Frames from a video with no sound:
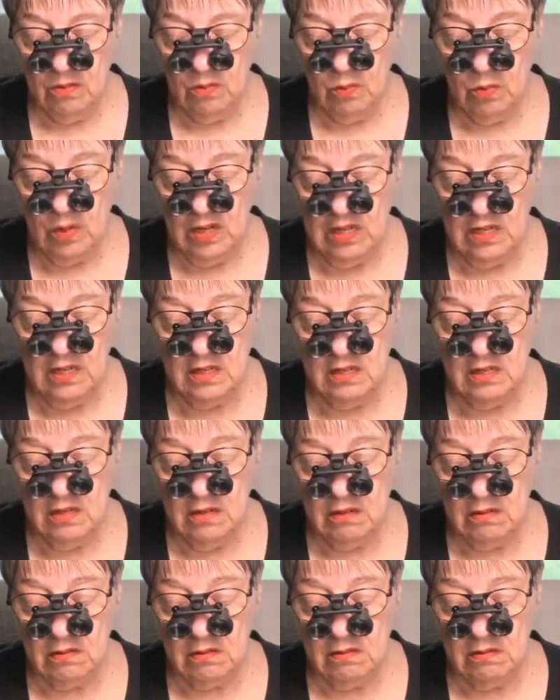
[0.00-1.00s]
what do you
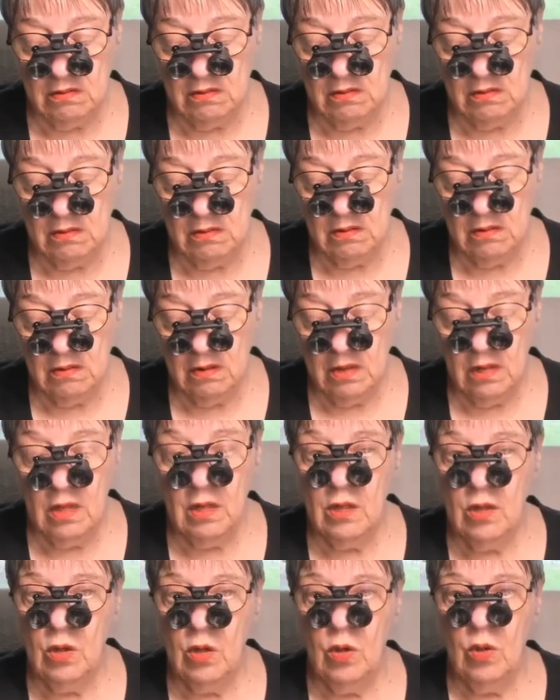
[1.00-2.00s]
do?
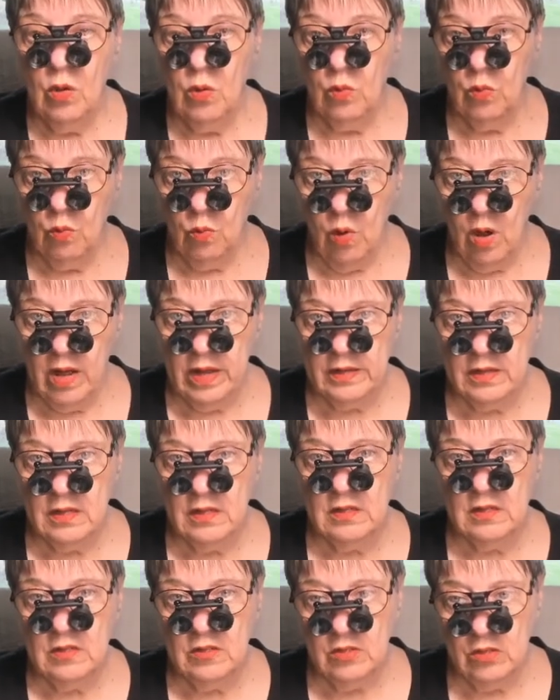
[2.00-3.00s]
What
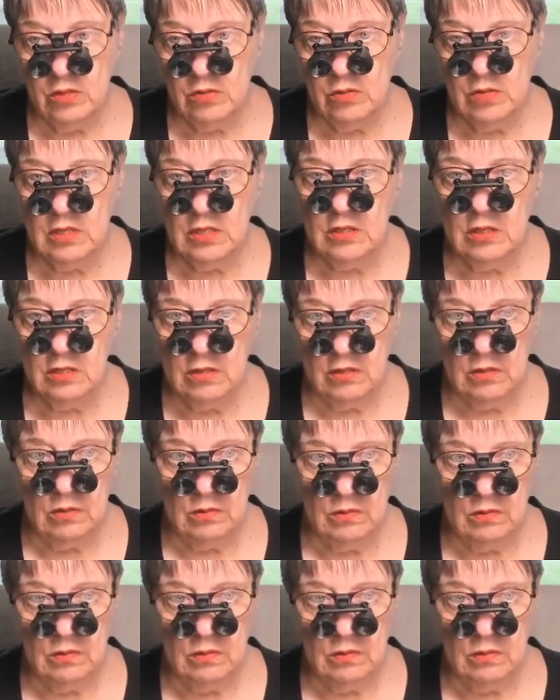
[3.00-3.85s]
do you do?